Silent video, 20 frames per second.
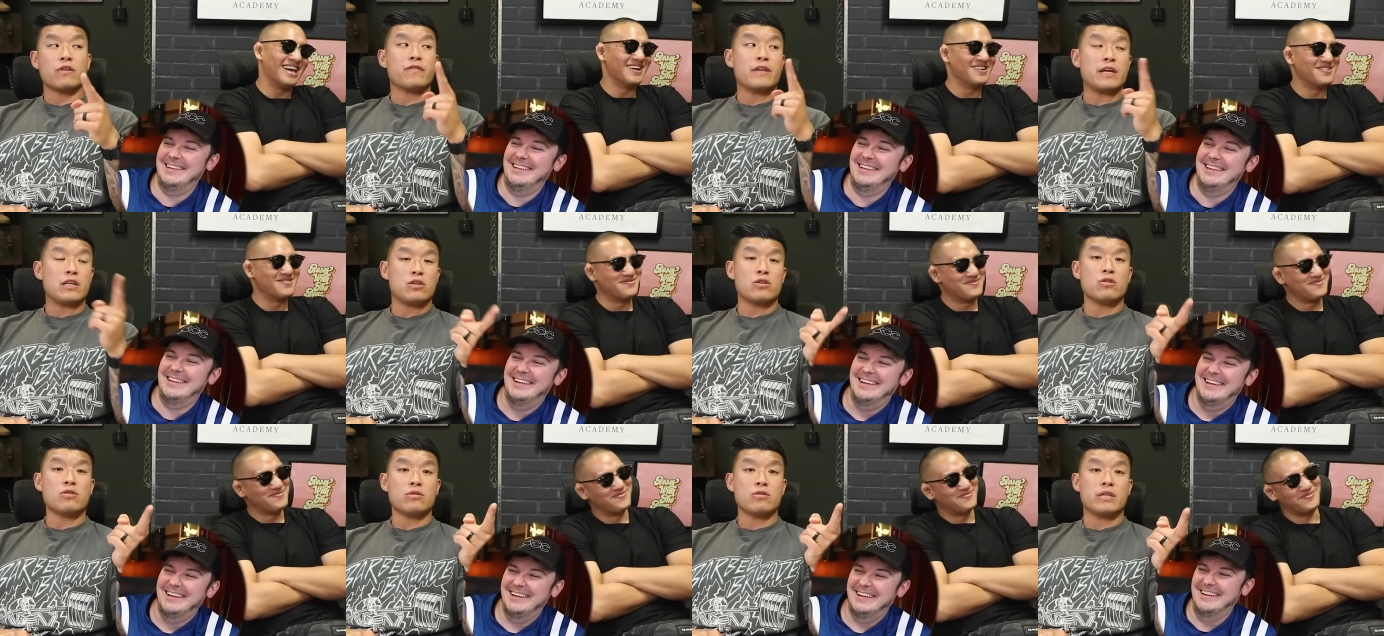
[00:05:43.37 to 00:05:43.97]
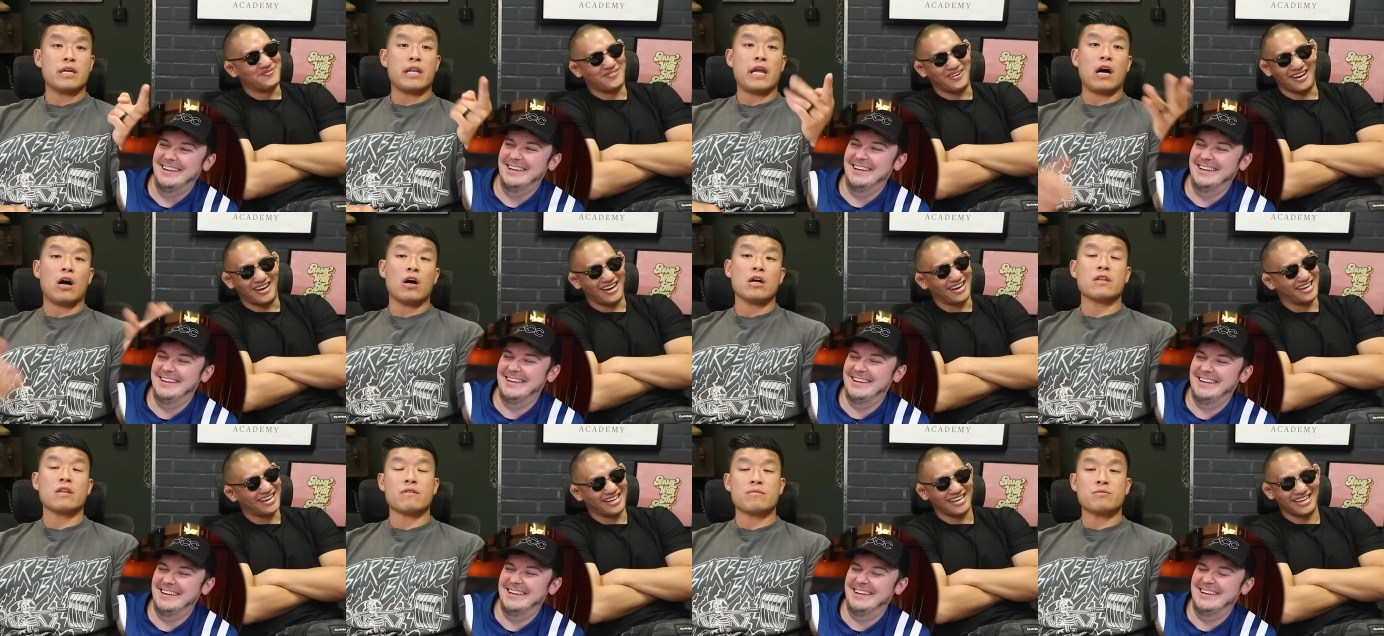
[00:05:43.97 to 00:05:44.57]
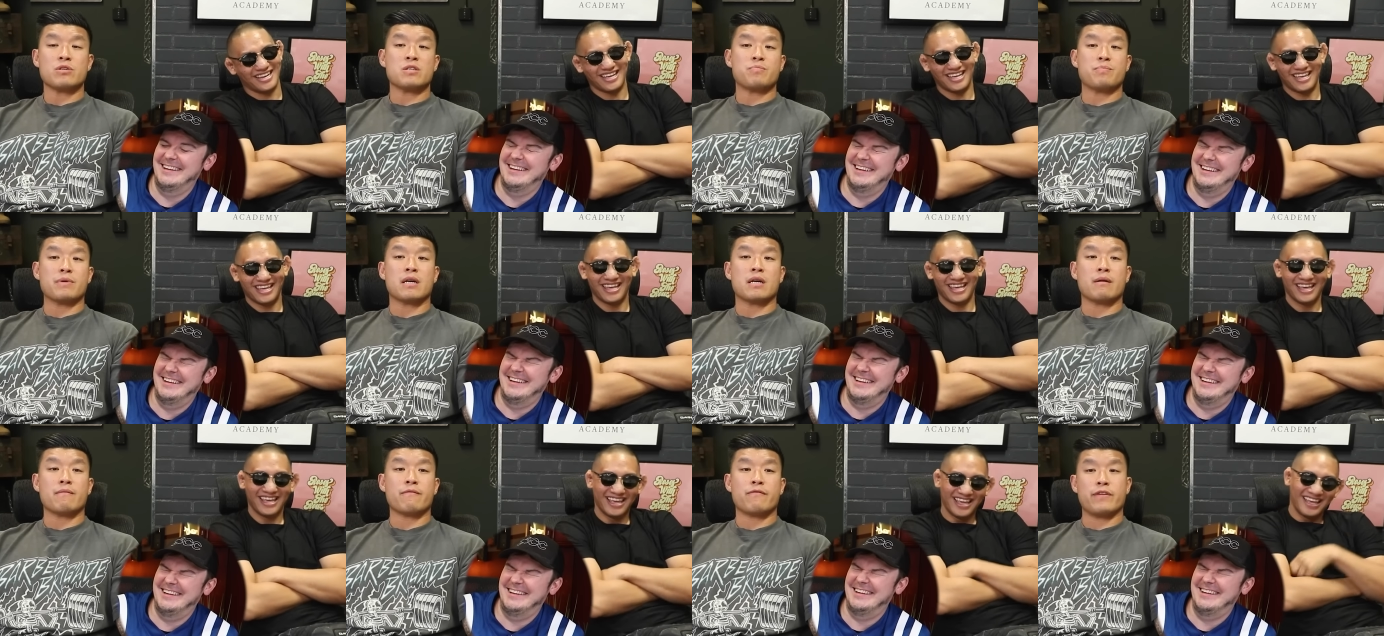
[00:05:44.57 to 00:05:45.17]
Speaker 1: if they do, then all of them just
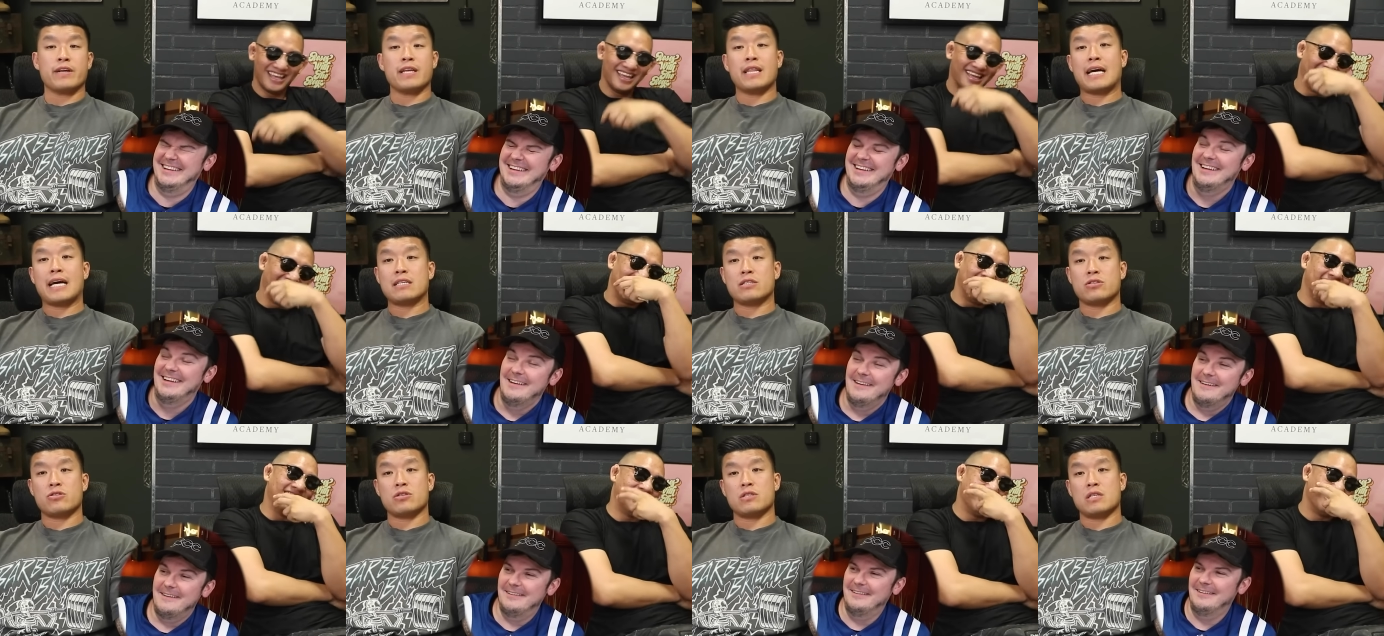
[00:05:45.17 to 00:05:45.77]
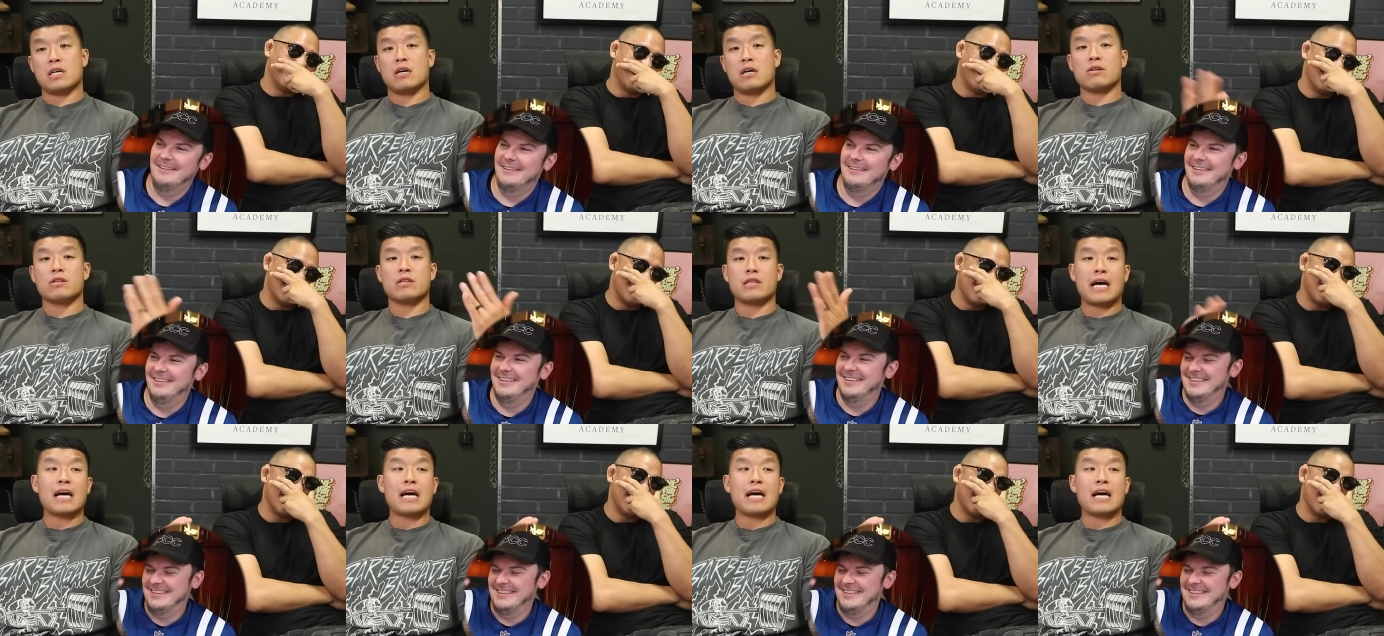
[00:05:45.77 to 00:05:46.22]
become freelancers now. Oh.